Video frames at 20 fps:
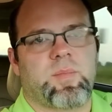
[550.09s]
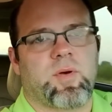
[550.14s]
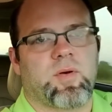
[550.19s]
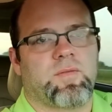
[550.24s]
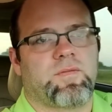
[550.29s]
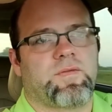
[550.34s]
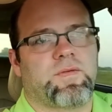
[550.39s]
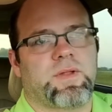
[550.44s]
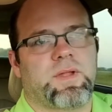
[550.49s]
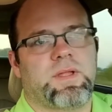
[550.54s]

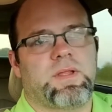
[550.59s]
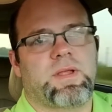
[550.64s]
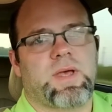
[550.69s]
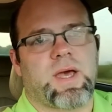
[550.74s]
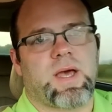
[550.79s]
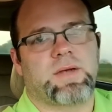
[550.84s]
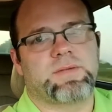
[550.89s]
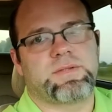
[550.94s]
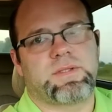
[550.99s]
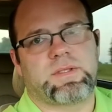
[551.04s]
Hopefully the
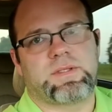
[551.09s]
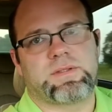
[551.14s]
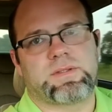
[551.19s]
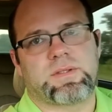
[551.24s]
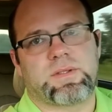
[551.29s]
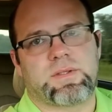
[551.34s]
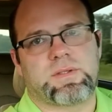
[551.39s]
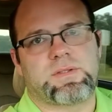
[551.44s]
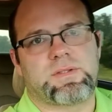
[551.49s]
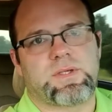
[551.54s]
housing is
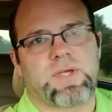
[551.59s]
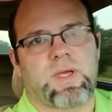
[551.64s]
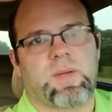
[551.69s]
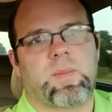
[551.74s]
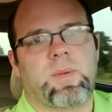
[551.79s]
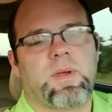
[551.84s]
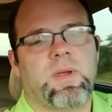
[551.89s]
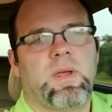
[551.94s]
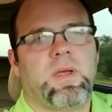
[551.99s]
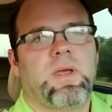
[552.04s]
in good shape,
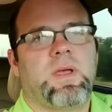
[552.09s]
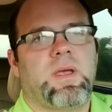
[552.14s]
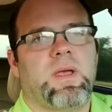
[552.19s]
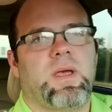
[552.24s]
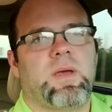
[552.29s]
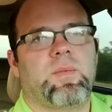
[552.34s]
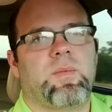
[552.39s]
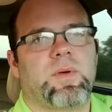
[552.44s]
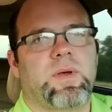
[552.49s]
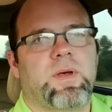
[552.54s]

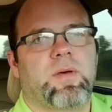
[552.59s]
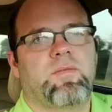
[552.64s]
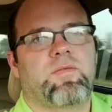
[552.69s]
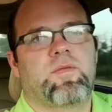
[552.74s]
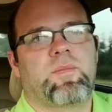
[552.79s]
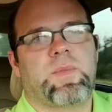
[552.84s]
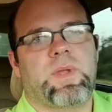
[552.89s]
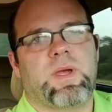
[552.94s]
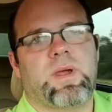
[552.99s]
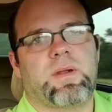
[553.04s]
and we'll go
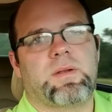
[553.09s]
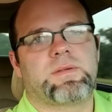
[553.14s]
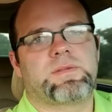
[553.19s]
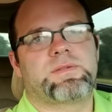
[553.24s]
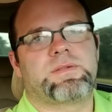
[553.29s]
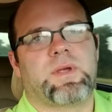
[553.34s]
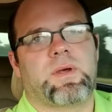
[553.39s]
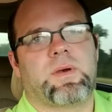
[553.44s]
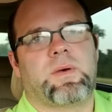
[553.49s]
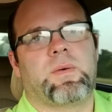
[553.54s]
from there.
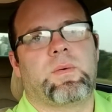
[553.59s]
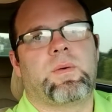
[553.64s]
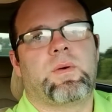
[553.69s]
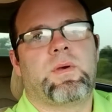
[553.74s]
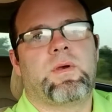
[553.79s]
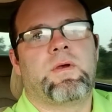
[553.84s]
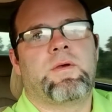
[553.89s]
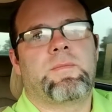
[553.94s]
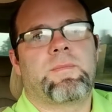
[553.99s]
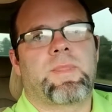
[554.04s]
So
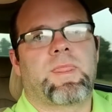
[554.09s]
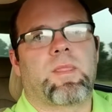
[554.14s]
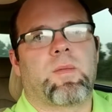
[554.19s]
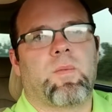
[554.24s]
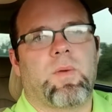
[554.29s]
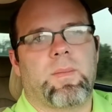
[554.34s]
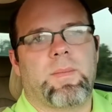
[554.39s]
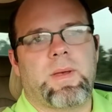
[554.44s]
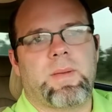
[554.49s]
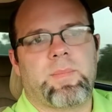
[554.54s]

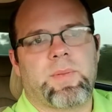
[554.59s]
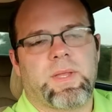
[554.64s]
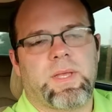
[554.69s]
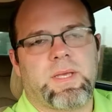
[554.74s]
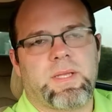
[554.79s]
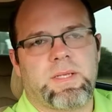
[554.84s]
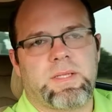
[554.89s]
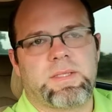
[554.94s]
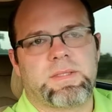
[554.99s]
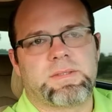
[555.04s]
what my
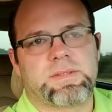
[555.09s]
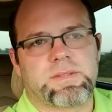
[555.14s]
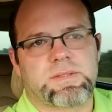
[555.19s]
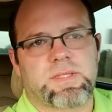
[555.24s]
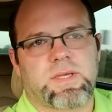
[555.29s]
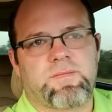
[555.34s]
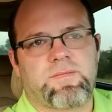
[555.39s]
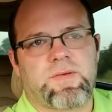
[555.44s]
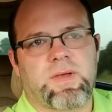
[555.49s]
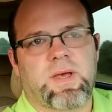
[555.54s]
plan is
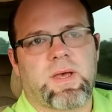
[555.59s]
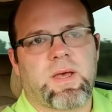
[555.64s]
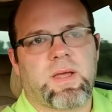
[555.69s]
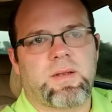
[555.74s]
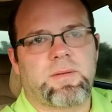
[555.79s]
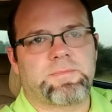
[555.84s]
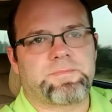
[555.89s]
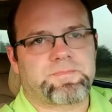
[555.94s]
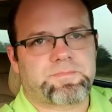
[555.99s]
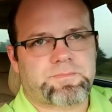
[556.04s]
I've
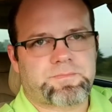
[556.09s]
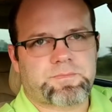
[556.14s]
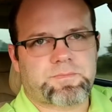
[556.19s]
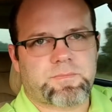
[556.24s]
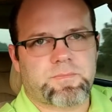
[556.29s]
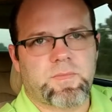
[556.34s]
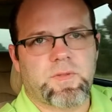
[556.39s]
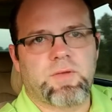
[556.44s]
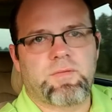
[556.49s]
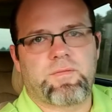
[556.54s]
got
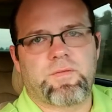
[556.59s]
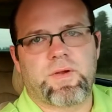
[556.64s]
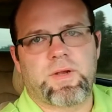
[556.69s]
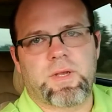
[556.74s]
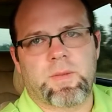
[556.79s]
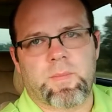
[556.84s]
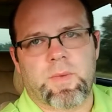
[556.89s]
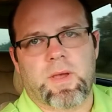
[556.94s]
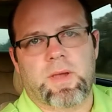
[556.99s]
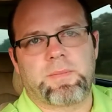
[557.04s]
a
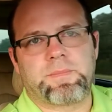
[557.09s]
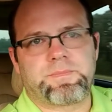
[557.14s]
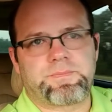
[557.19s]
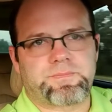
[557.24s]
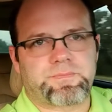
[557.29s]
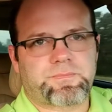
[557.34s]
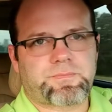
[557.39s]
friend of mine.